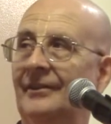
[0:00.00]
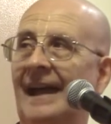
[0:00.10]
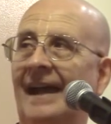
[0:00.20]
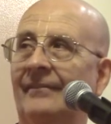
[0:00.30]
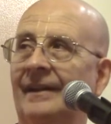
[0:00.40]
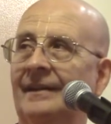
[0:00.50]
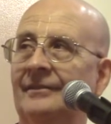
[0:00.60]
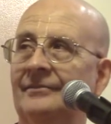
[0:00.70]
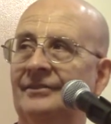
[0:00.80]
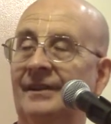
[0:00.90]

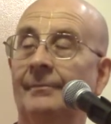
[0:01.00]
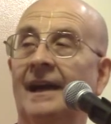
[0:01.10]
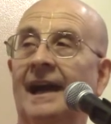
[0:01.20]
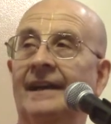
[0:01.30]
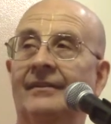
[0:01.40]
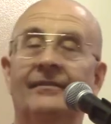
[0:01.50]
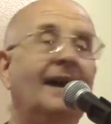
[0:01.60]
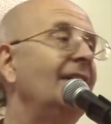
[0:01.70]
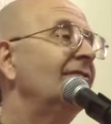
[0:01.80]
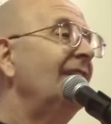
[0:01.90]
having some kind of
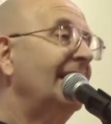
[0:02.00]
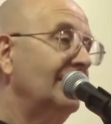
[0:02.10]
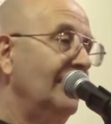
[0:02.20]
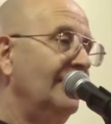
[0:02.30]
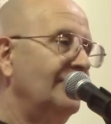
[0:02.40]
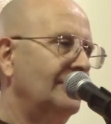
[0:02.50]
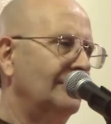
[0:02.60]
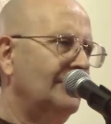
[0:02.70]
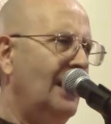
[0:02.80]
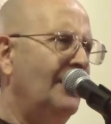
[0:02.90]
psychological
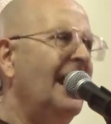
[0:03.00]
trauma.